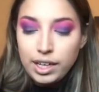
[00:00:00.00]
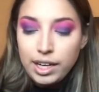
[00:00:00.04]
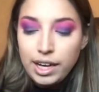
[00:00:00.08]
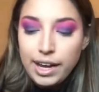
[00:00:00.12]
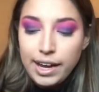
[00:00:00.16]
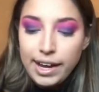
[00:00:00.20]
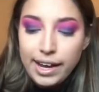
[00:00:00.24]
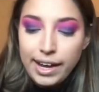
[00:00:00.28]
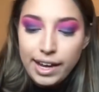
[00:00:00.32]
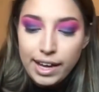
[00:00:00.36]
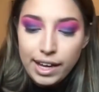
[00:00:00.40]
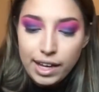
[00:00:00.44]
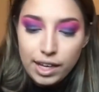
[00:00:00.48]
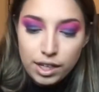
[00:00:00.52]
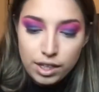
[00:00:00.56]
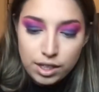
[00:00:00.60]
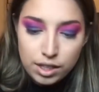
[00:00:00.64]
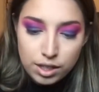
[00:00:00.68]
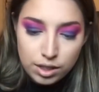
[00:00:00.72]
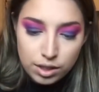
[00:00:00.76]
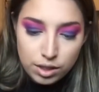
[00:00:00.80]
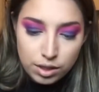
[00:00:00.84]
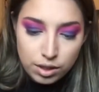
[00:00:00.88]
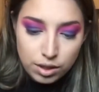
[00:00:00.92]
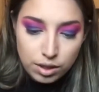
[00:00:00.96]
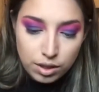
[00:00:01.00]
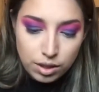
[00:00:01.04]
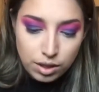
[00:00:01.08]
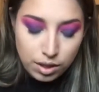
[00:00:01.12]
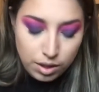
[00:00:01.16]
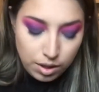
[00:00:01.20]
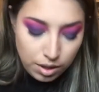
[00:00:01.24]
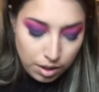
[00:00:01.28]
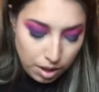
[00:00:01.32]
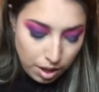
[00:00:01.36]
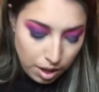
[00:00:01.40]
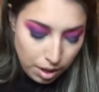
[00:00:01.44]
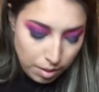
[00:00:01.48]
and
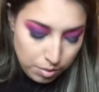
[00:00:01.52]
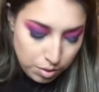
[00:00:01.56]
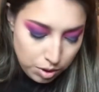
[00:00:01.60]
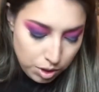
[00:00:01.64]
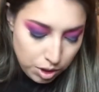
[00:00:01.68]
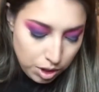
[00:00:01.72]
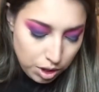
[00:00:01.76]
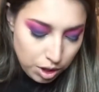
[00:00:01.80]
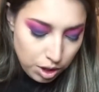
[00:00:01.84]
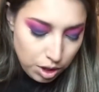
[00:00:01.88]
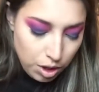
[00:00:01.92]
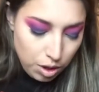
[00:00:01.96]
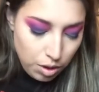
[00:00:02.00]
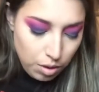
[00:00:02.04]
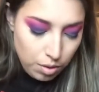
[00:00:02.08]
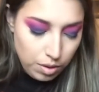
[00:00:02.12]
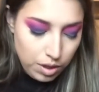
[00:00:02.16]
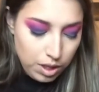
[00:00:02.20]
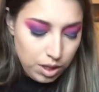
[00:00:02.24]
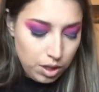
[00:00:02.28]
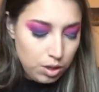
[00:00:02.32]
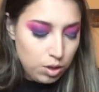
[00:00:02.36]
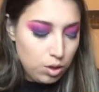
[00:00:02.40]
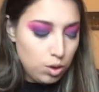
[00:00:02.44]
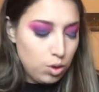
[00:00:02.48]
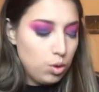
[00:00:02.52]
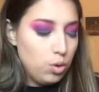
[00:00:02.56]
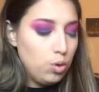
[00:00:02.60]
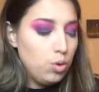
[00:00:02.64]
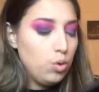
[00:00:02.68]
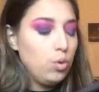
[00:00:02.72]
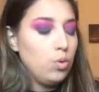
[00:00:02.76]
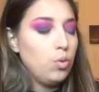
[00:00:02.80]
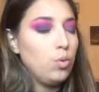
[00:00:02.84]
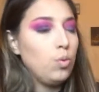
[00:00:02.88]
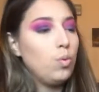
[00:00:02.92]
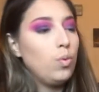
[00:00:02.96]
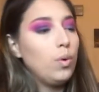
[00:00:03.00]
I'm just gonna go
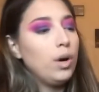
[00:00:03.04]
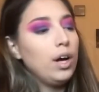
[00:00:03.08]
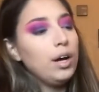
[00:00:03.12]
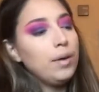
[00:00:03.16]
into